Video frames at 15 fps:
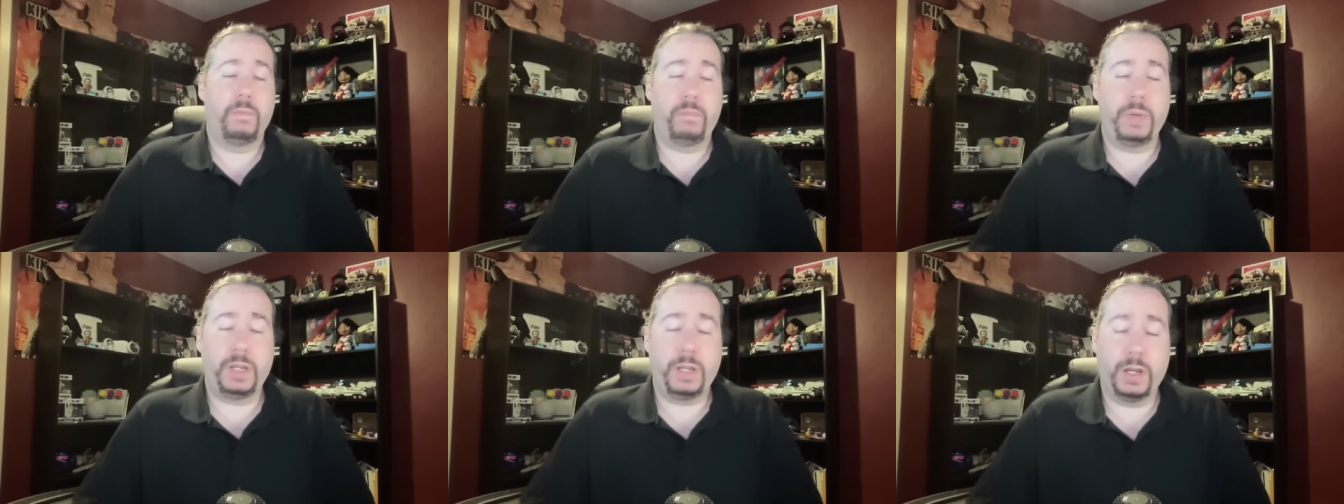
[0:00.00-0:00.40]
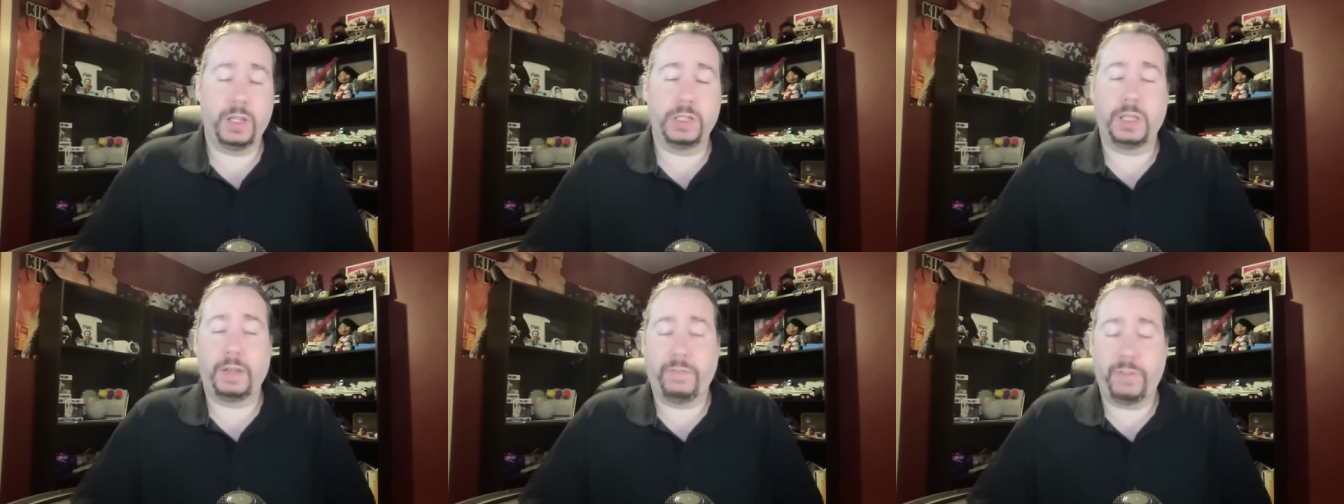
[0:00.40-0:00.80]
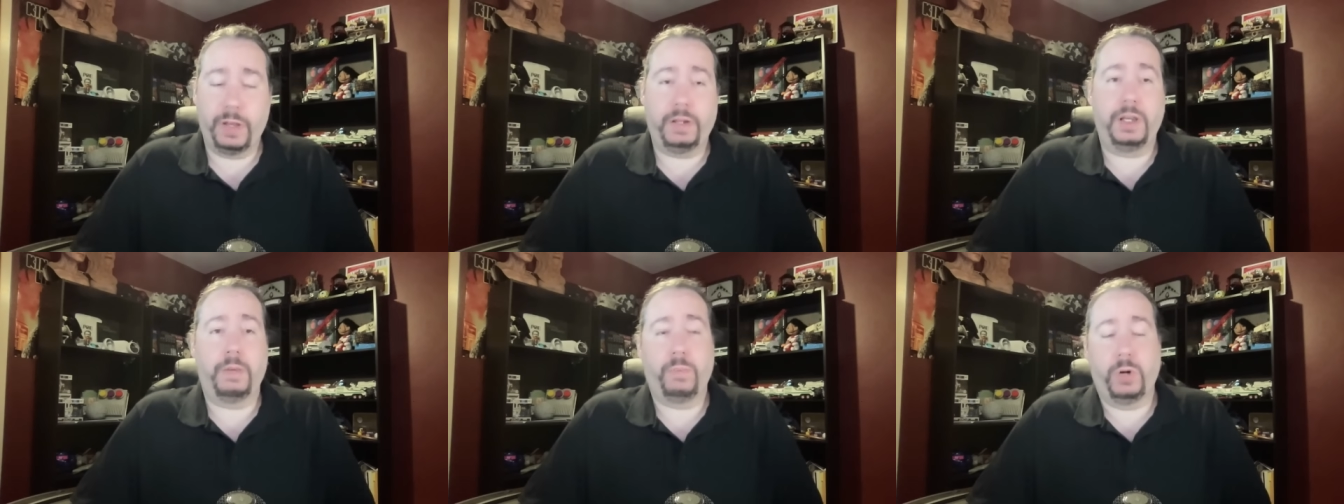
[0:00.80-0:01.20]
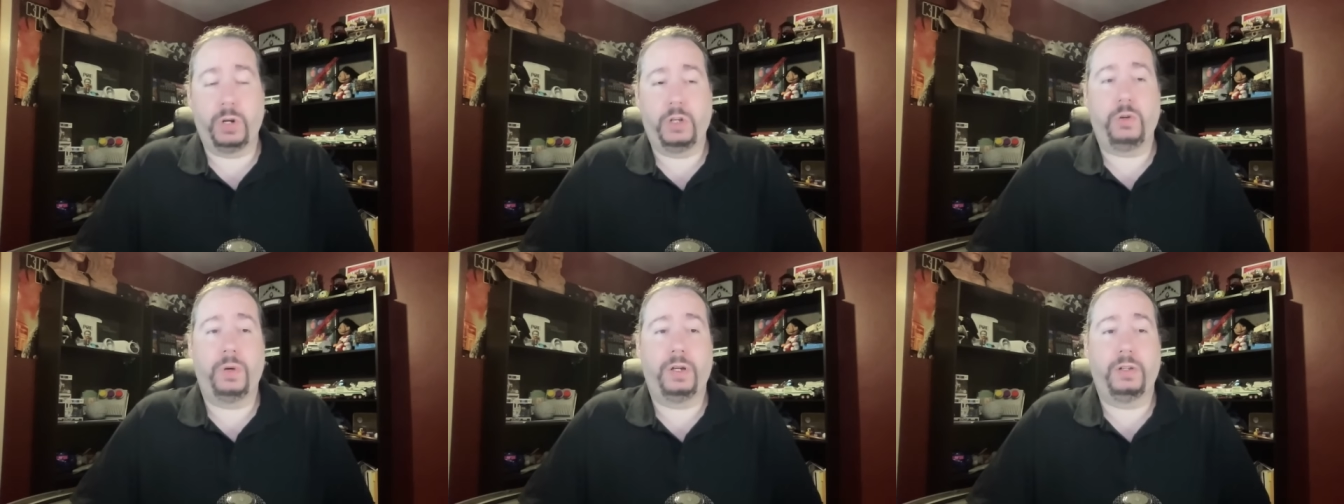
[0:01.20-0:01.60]
because they found out
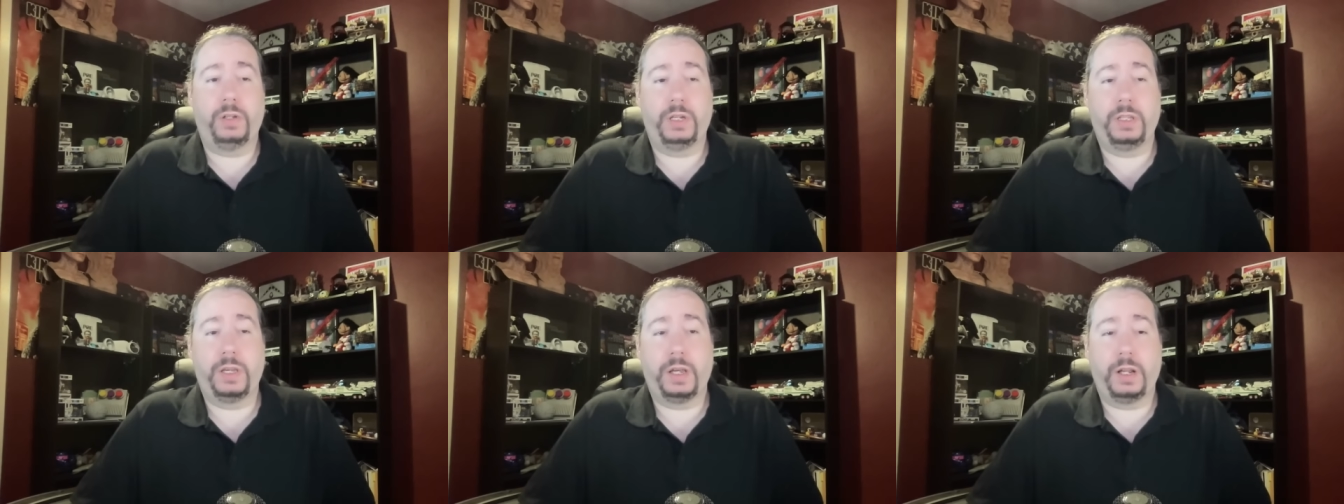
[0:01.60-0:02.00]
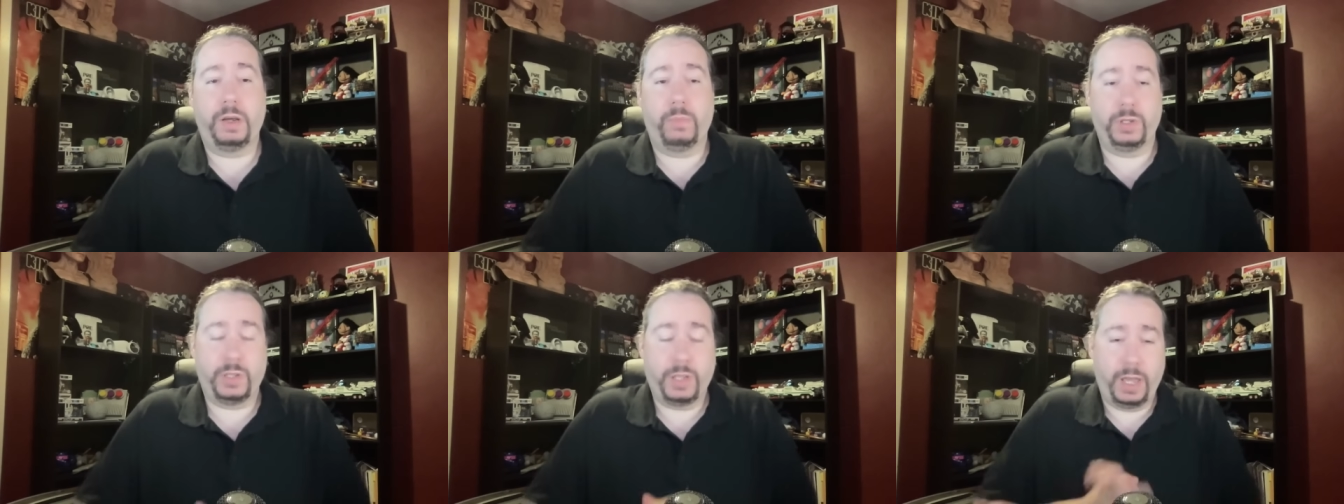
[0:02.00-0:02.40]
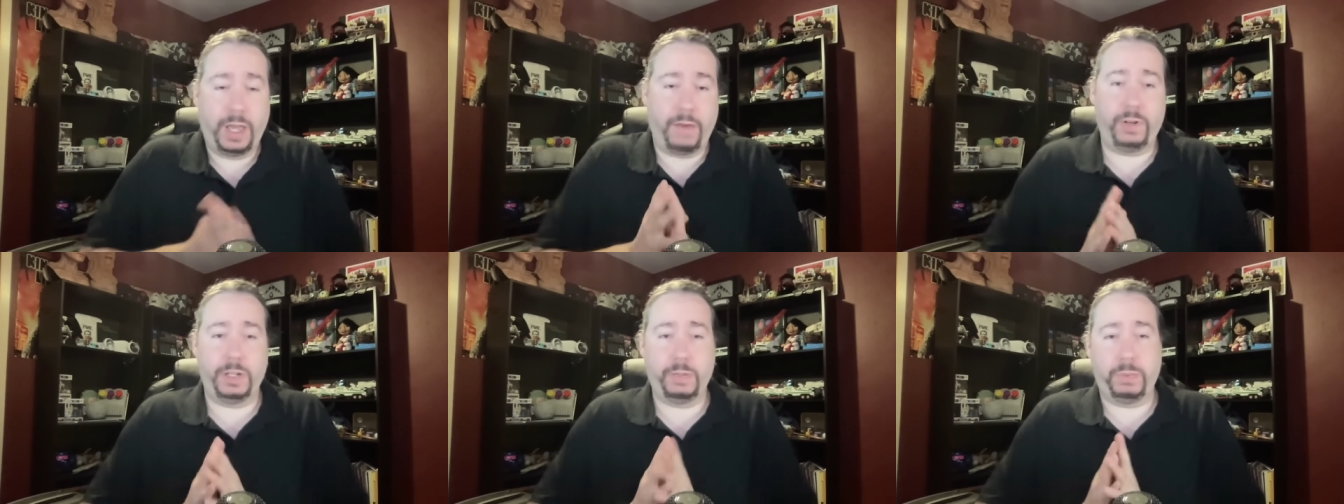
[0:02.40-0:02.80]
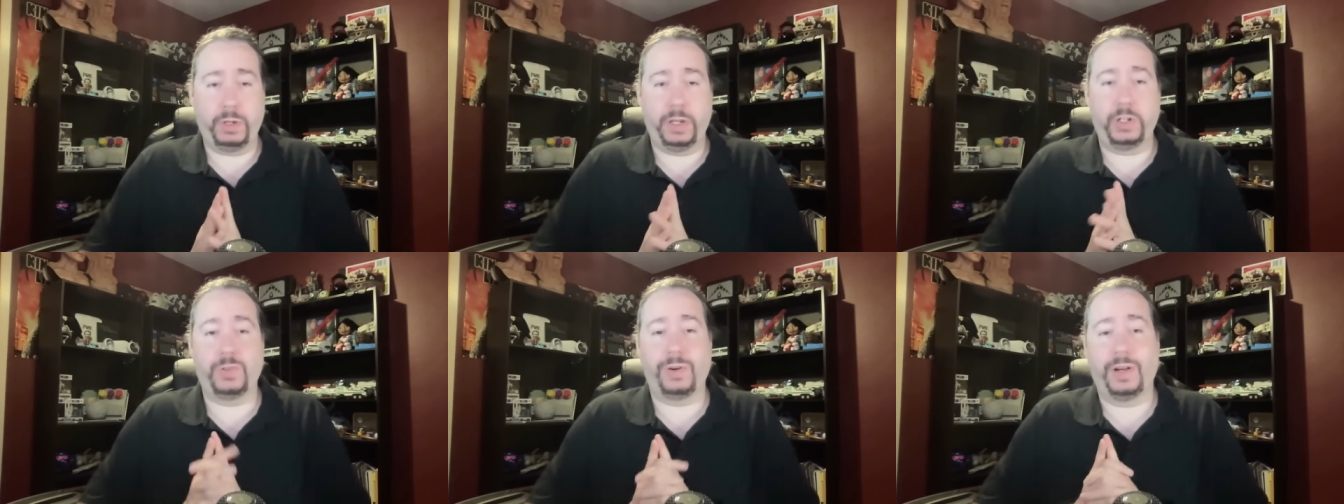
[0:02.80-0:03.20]
pretty quickly that it was heavily
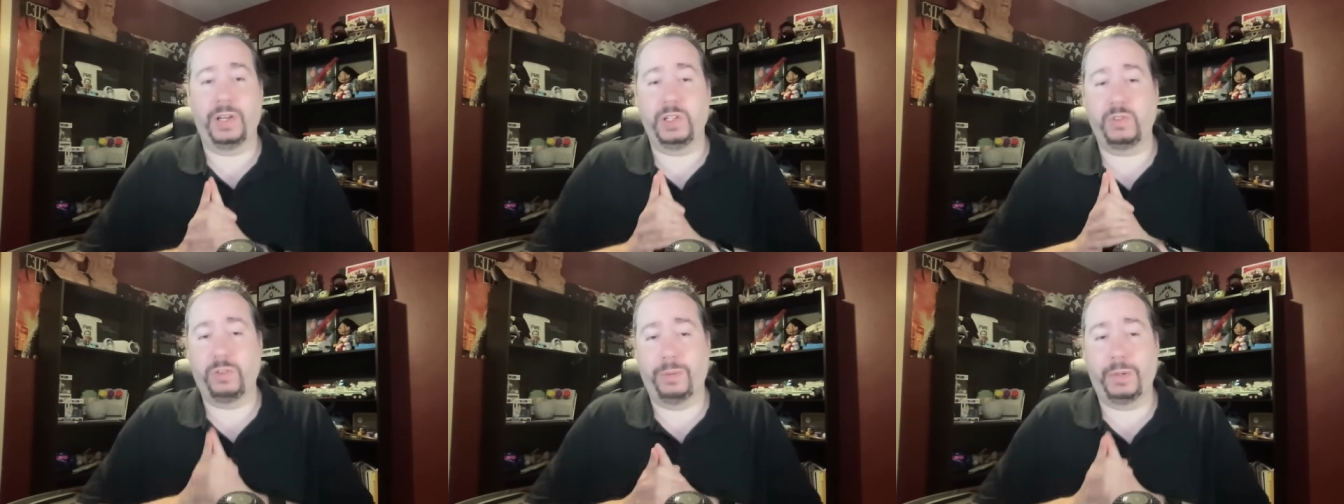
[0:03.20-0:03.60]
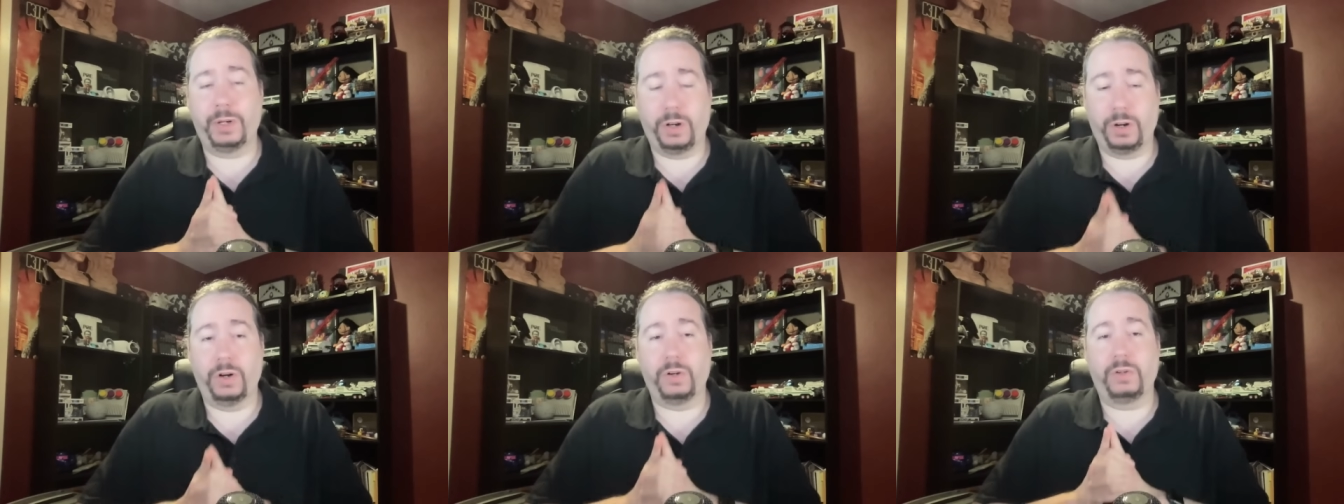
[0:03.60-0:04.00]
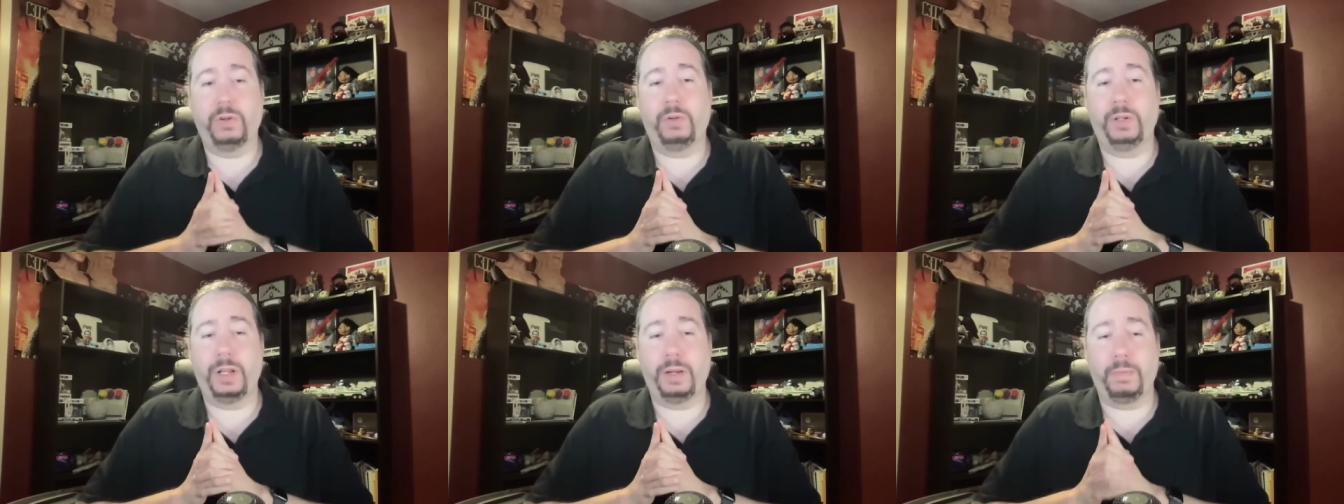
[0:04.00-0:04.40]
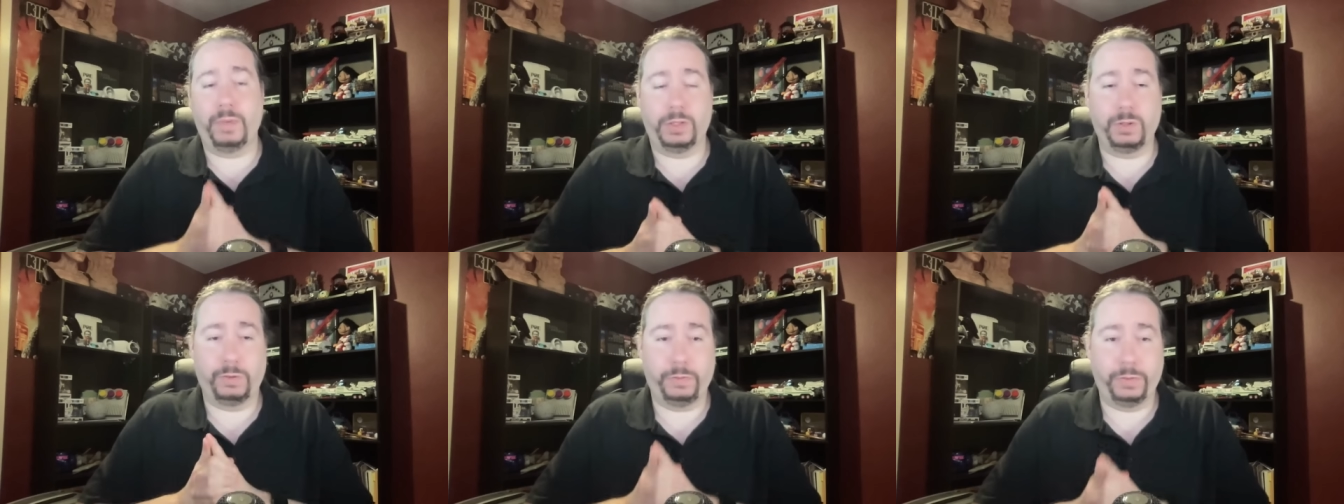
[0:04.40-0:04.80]
plagiarized from an article in
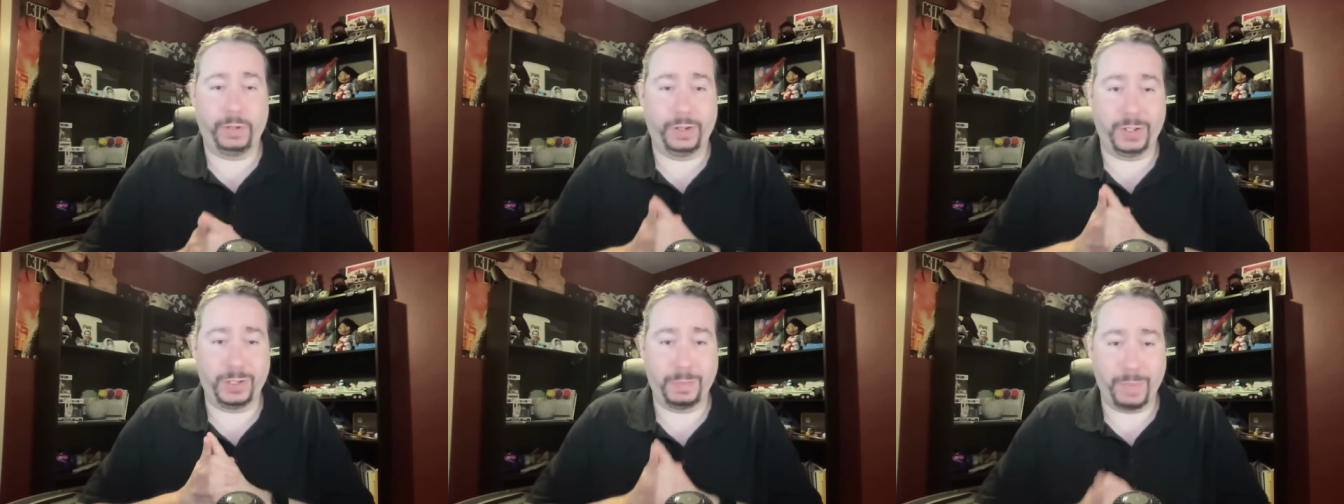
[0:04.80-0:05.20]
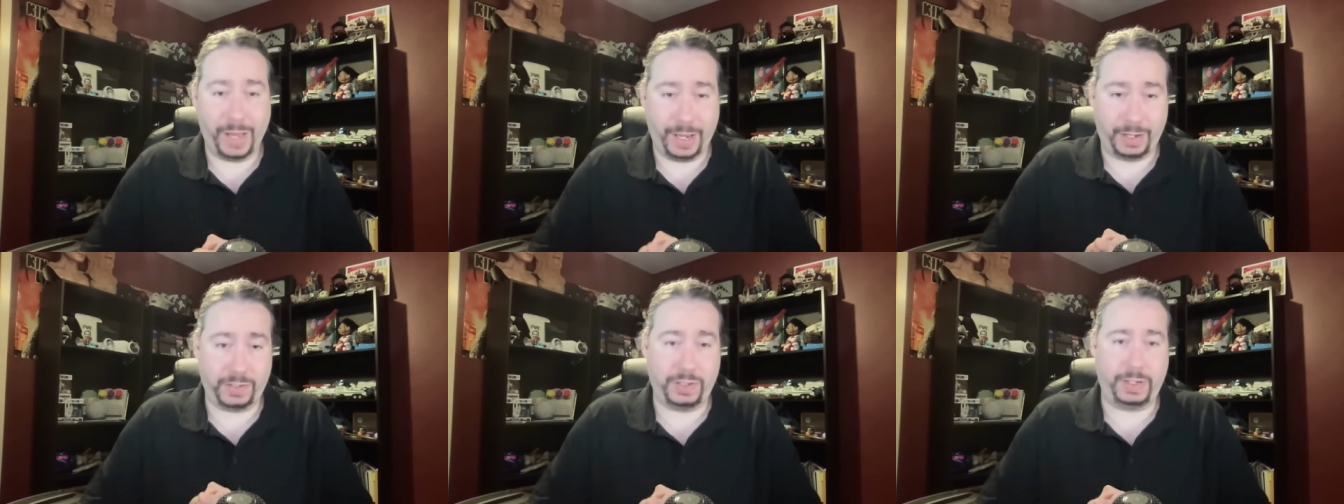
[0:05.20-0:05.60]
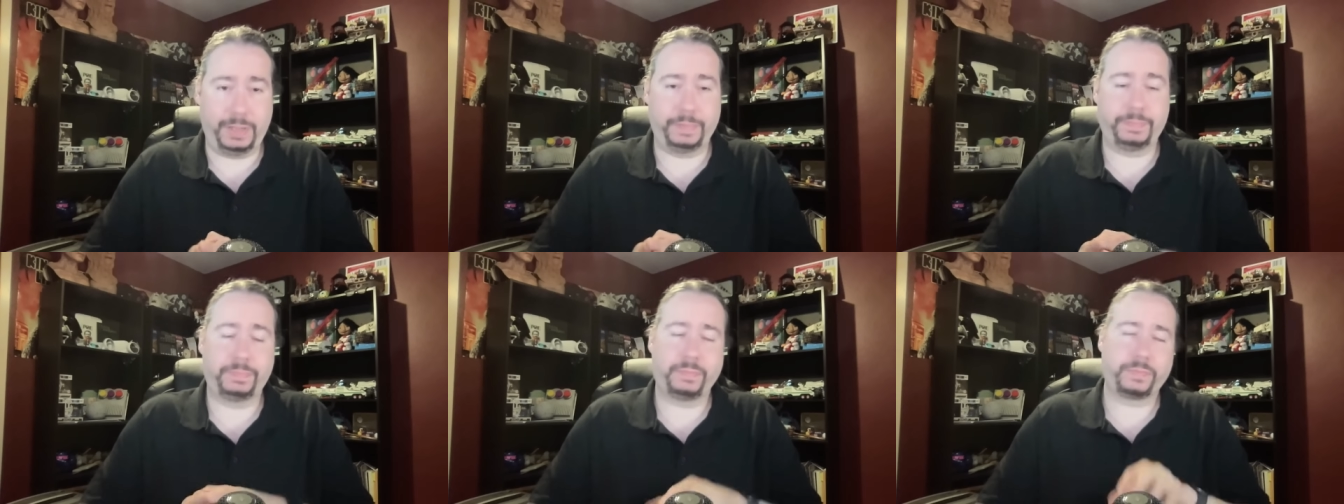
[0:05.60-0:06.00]
Mental Floss magazine.